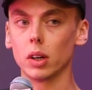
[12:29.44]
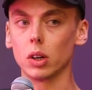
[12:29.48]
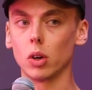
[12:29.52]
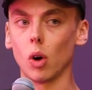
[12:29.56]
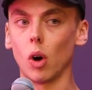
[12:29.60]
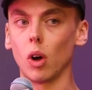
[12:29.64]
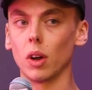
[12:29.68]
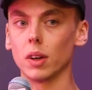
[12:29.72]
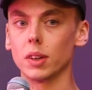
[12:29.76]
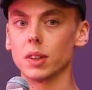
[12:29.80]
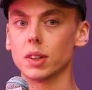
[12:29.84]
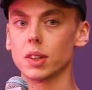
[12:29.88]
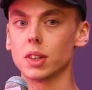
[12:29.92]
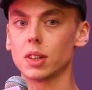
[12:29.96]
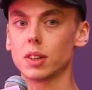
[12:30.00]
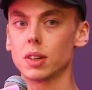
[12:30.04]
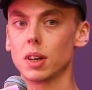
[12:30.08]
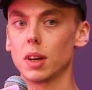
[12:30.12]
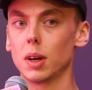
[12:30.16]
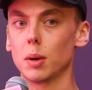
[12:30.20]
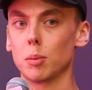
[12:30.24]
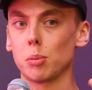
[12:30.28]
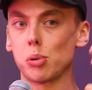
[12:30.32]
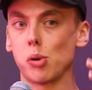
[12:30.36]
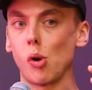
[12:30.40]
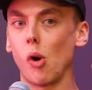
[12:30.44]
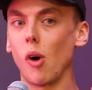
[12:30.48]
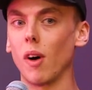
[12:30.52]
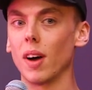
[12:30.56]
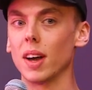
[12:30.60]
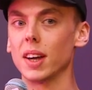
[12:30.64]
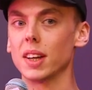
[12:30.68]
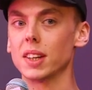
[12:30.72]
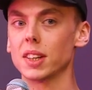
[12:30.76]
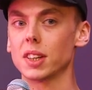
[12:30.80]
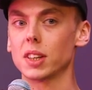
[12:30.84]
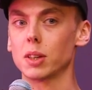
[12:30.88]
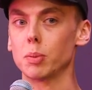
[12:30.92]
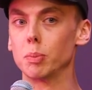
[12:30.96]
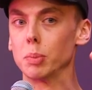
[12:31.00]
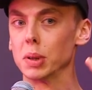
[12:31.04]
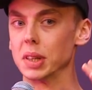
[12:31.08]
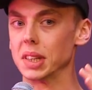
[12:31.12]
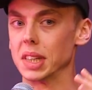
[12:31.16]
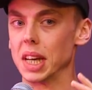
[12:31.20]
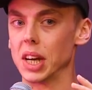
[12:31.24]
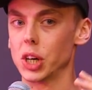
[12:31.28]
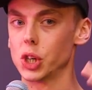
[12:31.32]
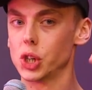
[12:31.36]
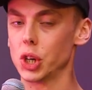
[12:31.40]
God's prized
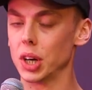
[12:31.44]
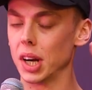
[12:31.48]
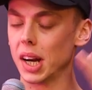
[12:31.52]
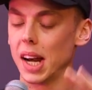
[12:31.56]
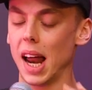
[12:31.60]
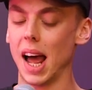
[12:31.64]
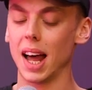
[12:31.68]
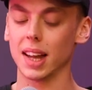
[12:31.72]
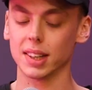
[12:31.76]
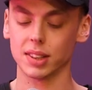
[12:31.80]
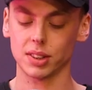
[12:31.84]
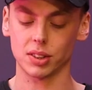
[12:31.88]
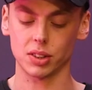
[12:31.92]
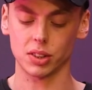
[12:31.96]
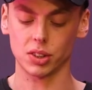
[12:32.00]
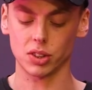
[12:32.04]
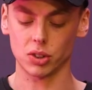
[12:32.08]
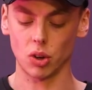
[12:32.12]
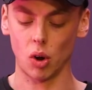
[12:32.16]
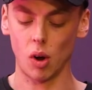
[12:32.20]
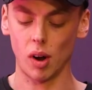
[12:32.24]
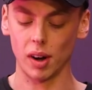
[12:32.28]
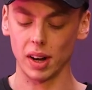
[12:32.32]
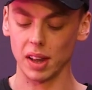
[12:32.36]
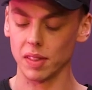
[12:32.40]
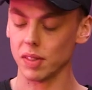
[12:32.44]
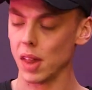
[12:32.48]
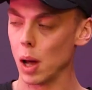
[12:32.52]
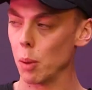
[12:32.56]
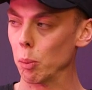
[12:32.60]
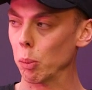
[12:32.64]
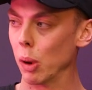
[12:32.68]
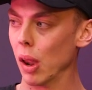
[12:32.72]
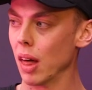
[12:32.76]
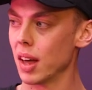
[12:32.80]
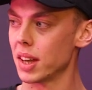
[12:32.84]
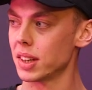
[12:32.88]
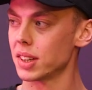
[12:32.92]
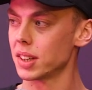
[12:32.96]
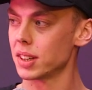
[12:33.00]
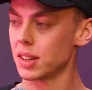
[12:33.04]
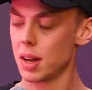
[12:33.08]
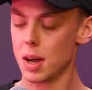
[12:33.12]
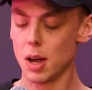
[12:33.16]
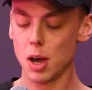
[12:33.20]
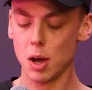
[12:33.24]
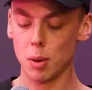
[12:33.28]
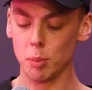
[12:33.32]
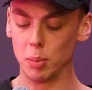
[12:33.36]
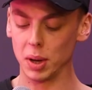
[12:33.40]
possession. It has to start in that
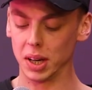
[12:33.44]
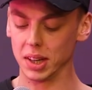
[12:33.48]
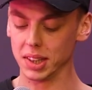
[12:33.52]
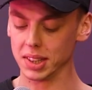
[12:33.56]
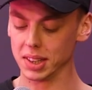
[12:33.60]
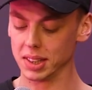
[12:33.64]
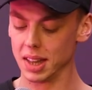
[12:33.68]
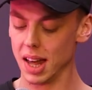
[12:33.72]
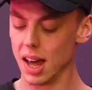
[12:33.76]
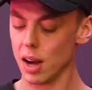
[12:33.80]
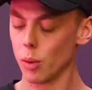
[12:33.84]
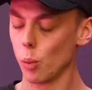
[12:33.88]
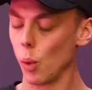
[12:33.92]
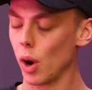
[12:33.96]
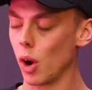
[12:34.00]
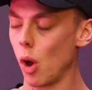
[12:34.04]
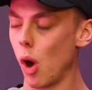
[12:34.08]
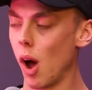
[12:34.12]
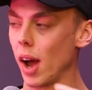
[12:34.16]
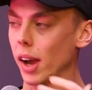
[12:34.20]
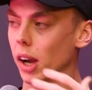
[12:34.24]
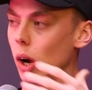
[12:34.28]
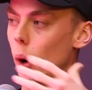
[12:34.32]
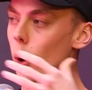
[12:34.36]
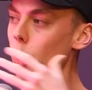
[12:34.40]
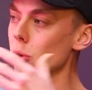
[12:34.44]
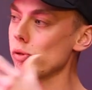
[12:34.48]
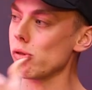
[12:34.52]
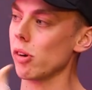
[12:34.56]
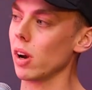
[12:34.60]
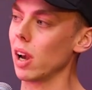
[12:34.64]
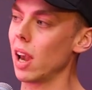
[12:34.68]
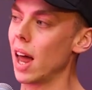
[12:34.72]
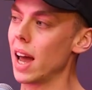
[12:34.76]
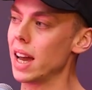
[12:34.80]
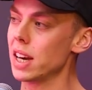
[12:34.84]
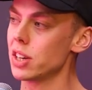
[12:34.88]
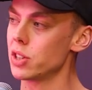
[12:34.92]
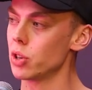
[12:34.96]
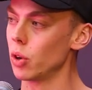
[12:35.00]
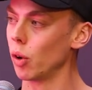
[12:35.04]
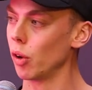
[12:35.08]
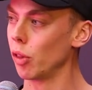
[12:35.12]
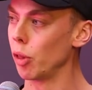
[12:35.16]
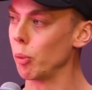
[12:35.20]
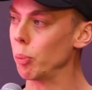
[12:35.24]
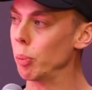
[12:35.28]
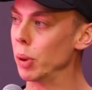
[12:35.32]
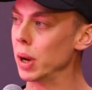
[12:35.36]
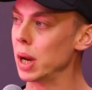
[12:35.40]
place. Because then when I go and relate to
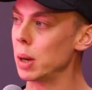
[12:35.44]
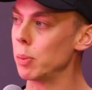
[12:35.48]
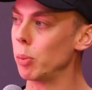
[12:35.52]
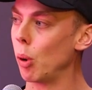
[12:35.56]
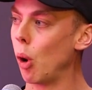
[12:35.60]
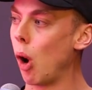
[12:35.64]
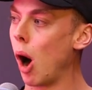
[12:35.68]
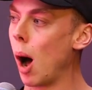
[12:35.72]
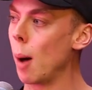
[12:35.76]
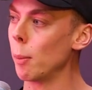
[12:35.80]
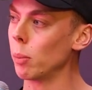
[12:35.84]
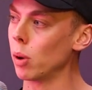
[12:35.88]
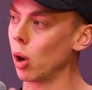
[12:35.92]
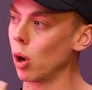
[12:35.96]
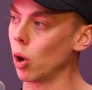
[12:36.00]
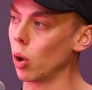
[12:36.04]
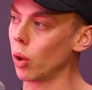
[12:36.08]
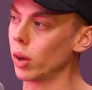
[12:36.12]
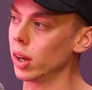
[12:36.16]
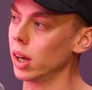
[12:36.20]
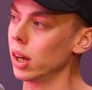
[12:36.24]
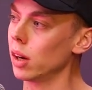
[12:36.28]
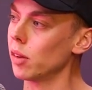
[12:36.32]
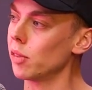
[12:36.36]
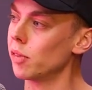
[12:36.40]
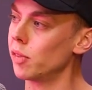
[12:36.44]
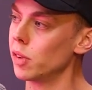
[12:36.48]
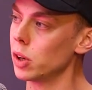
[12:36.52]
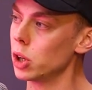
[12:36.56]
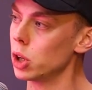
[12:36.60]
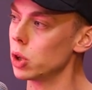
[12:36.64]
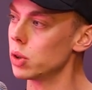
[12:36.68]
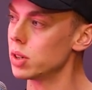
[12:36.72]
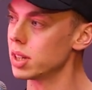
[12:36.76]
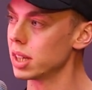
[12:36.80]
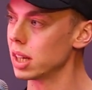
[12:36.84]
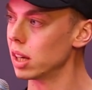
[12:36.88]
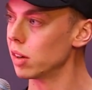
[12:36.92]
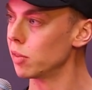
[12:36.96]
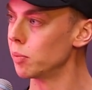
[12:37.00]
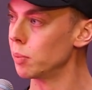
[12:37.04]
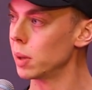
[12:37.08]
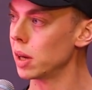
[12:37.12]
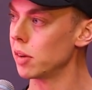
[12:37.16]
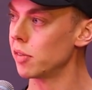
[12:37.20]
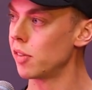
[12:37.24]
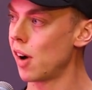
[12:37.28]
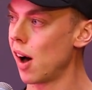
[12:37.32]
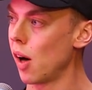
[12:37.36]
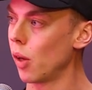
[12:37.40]
other people, I'm not looking for you to give
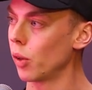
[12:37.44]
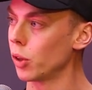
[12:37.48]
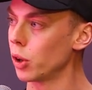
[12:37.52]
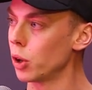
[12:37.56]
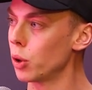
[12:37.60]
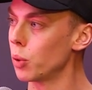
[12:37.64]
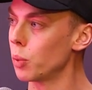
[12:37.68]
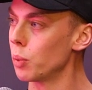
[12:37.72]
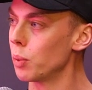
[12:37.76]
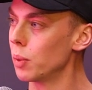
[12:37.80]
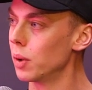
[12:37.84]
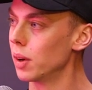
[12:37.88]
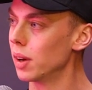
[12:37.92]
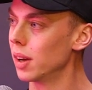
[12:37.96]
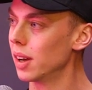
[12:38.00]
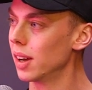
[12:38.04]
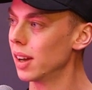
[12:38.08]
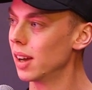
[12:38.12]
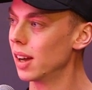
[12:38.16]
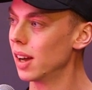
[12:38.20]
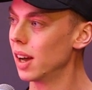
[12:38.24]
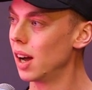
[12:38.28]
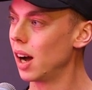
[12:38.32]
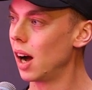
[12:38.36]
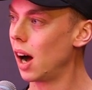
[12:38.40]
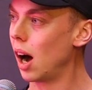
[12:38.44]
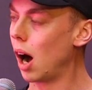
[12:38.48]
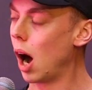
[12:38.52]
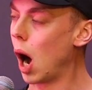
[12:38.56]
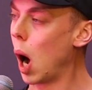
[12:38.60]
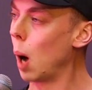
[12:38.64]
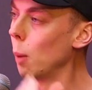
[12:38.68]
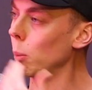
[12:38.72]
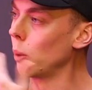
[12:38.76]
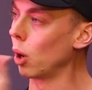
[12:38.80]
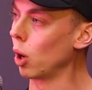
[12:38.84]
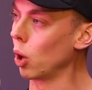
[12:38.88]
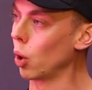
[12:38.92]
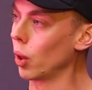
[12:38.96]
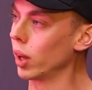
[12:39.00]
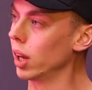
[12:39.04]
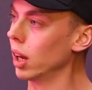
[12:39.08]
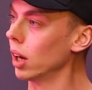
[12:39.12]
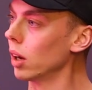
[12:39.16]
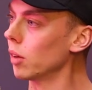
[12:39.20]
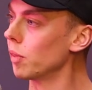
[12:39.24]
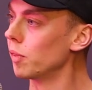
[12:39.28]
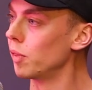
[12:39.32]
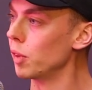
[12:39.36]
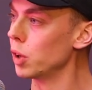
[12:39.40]
me value. I'm not
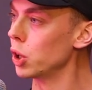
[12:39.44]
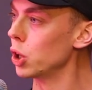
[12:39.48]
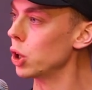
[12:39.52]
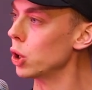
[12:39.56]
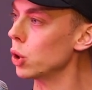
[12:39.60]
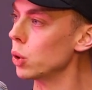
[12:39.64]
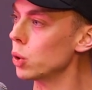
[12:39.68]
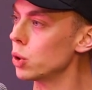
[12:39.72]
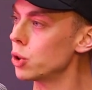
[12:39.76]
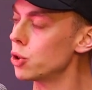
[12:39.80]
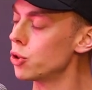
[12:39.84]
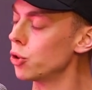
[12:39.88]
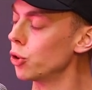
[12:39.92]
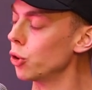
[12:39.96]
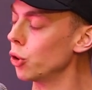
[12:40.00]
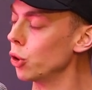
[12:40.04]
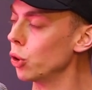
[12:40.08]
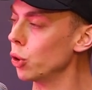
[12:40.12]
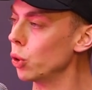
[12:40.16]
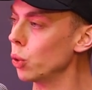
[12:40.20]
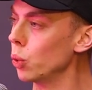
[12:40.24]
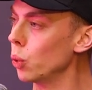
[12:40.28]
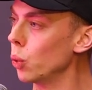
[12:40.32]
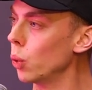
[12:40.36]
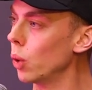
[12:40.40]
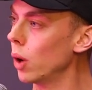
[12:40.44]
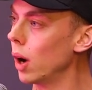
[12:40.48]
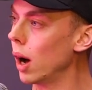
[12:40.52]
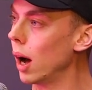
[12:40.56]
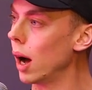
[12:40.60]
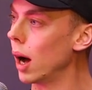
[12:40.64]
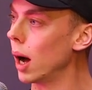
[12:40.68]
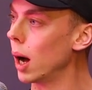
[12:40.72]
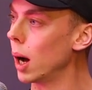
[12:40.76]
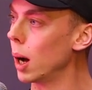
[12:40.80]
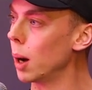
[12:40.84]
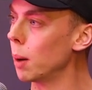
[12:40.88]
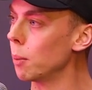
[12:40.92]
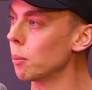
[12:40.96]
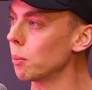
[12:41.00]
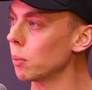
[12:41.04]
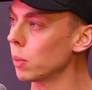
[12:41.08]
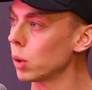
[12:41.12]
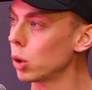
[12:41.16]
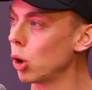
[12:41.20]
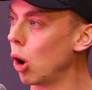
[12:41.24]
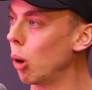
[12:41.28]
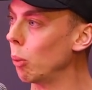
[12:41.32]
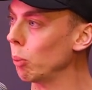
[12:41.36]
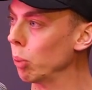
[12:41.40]
looking for you to
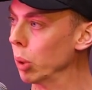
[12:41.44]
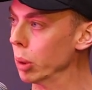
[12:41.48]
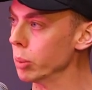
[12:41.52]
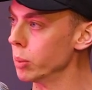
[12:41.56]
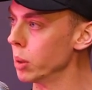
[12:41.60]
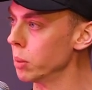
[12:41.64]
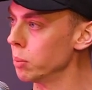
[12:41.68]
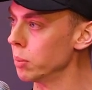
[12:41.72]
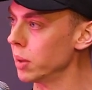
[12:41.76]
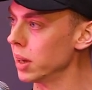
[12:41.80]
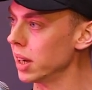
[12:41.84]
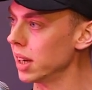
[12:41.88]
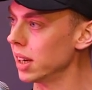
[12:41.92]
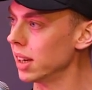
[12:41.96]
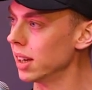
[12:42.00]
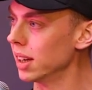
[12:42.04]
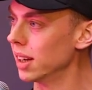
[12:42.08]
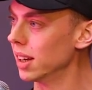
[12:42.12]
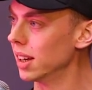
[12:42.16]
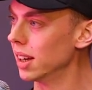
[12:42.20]
compliment me.